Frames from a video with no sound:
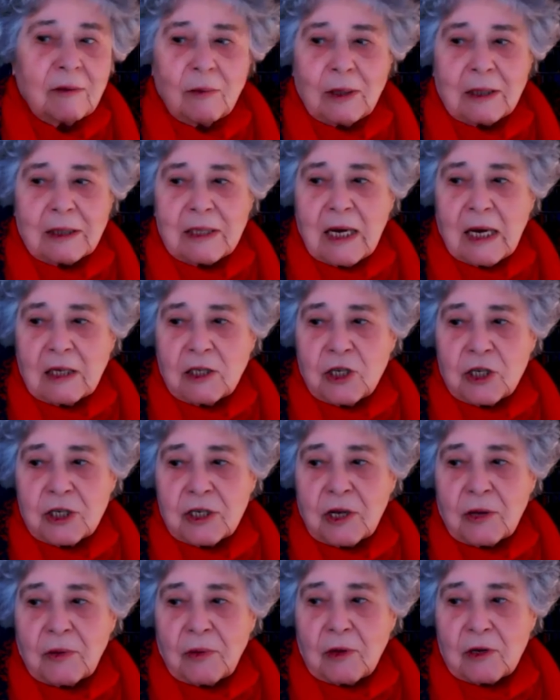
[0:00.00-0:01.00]
it's not
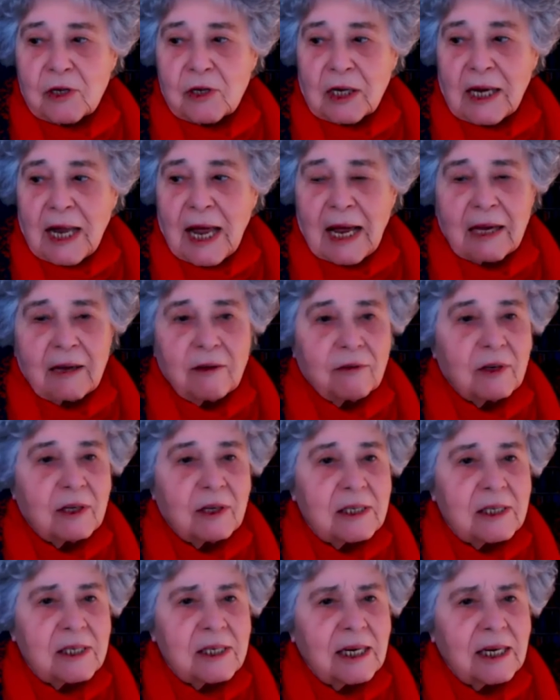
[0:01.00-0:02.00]
just that there's a lack of
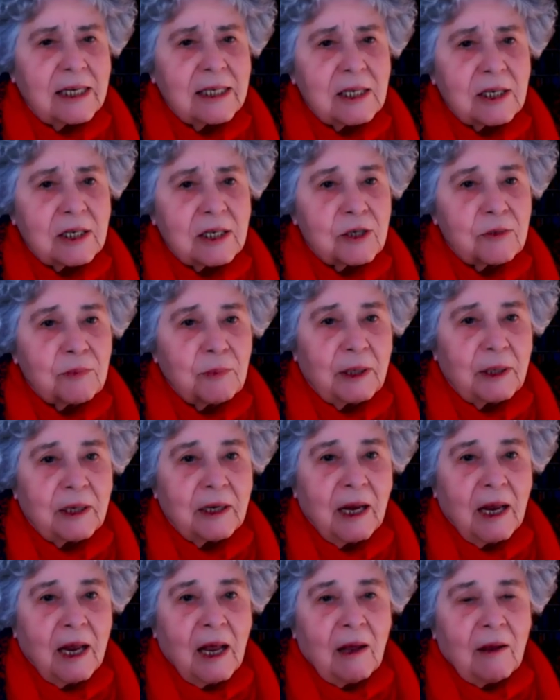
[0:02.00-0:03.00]
consensus, but
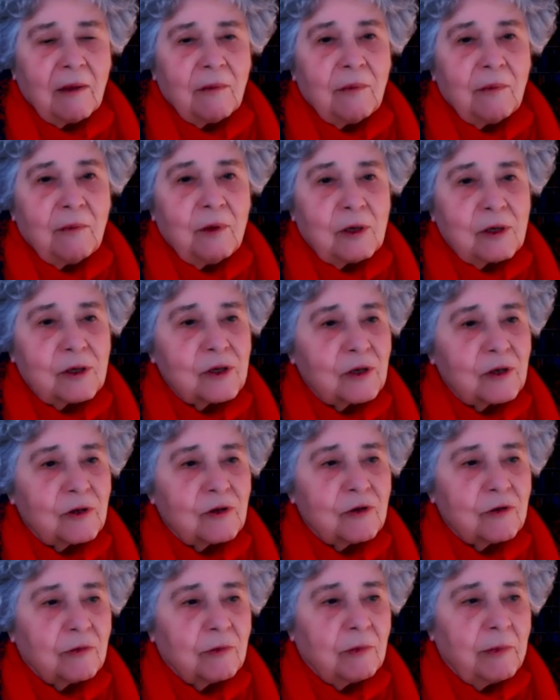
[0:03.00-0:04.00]
there's a
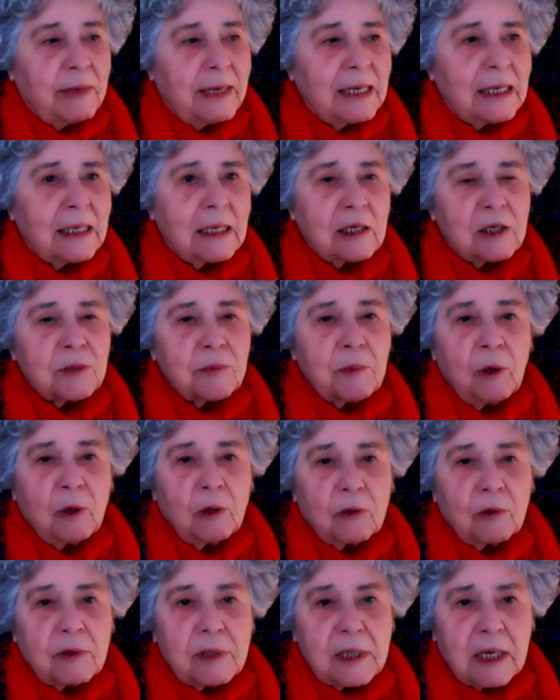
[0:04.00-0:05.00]
tremendous
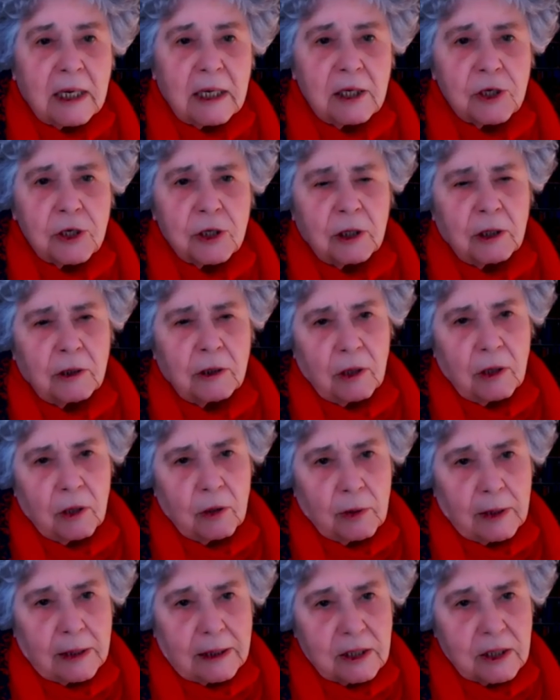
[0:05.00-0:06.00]
polarization in the
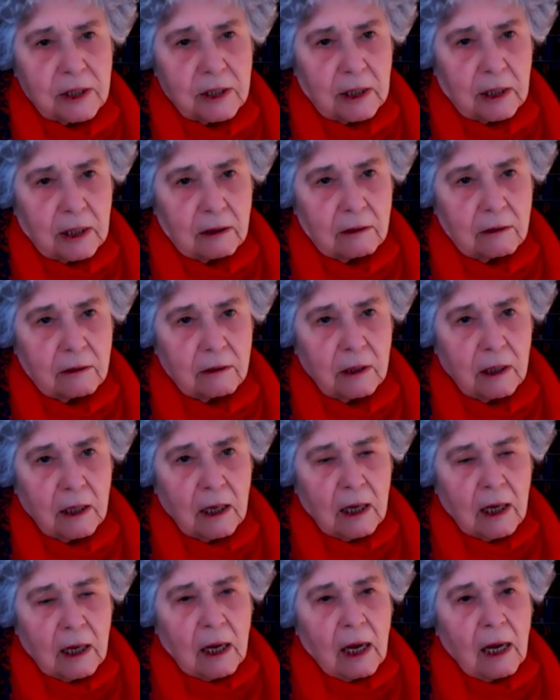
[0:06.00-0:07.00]
US now.
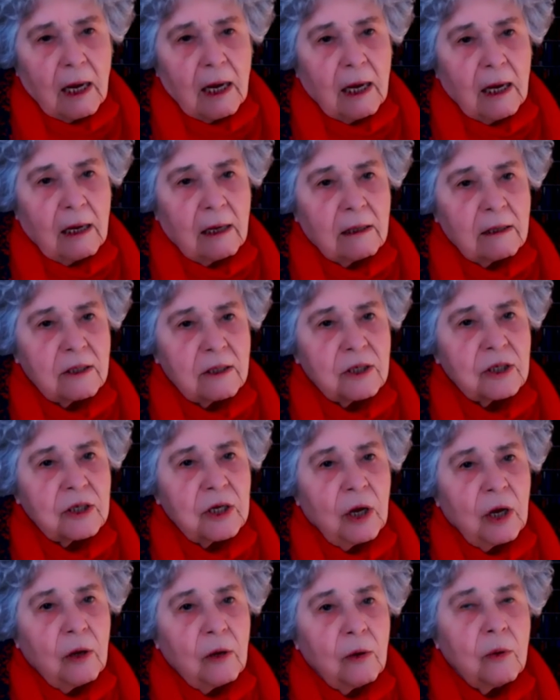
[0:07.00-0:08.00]

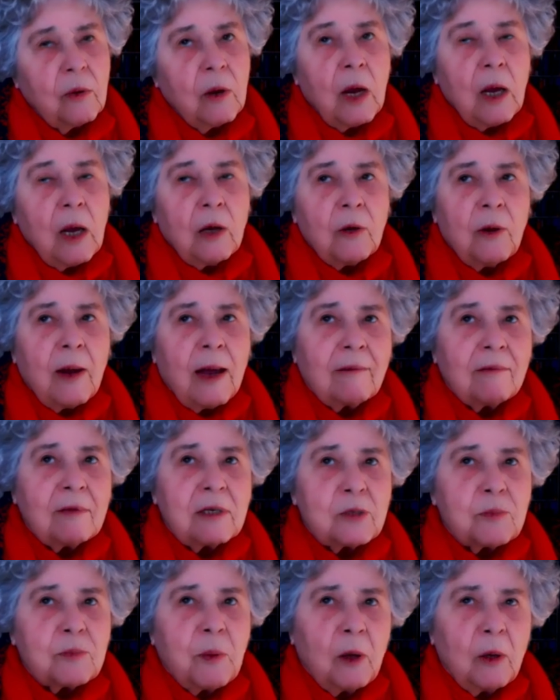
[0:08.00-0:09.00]
So you have
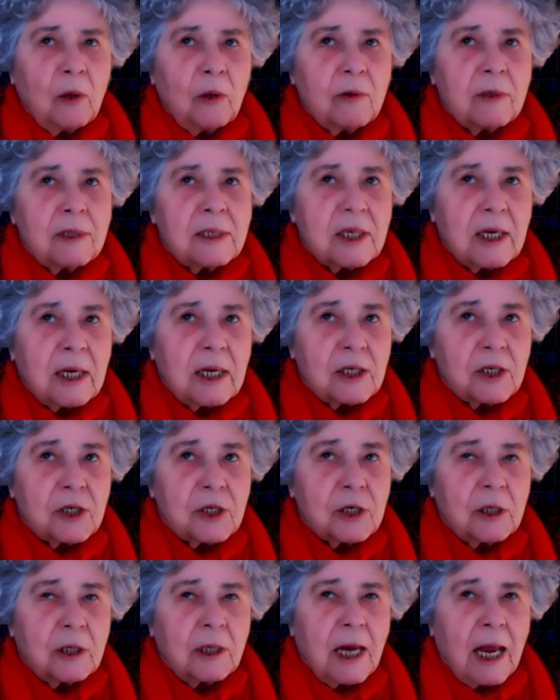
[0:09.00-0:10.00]
this
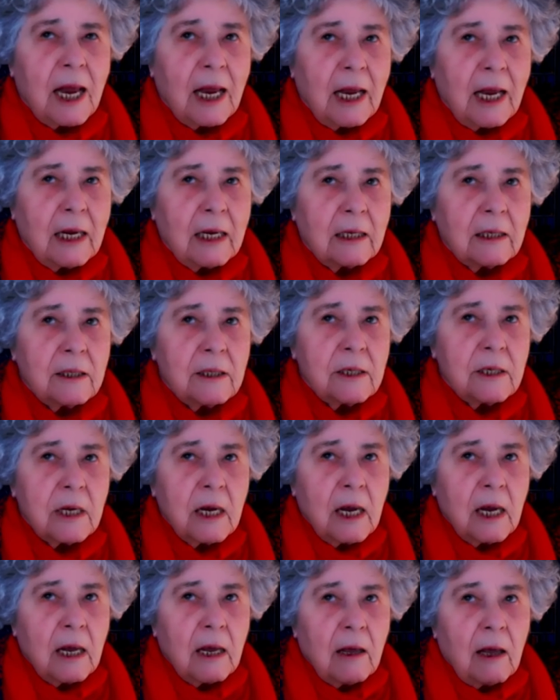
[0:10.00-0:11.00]
polarization and
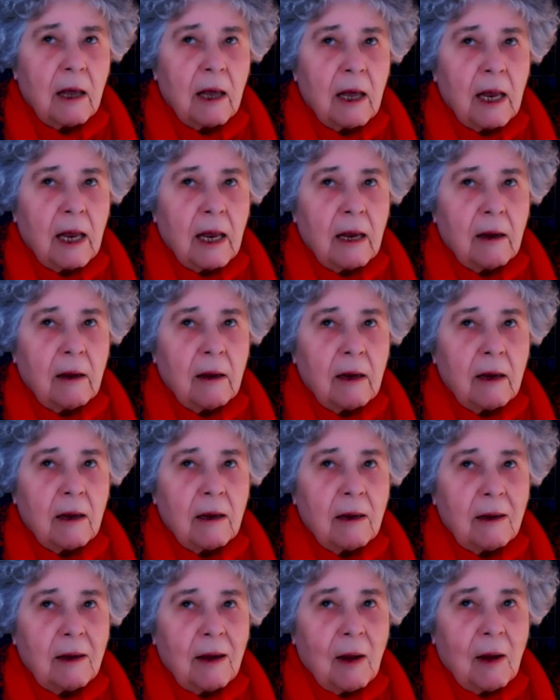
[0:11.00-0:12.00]
a
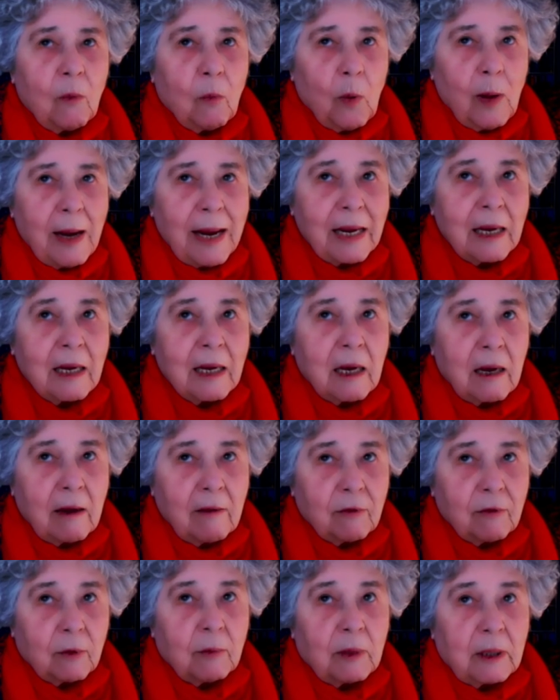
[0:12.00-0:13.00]
weak
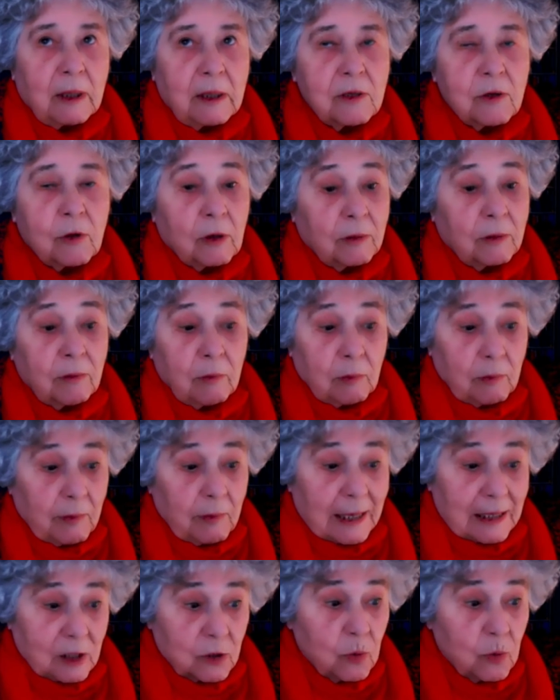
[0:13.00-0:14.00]
government, or
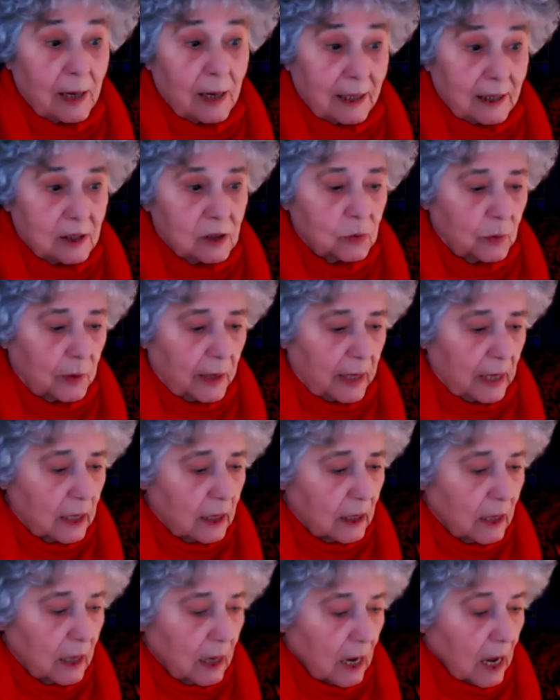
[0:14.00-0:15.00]
that's why it's
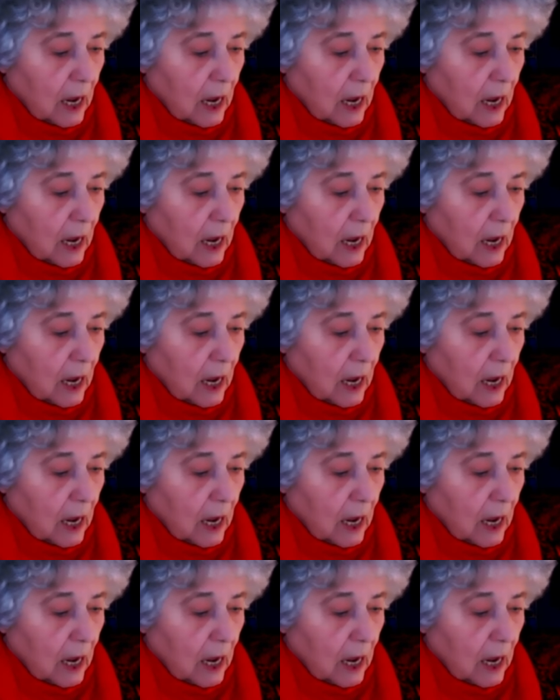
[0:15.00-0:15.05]
weak.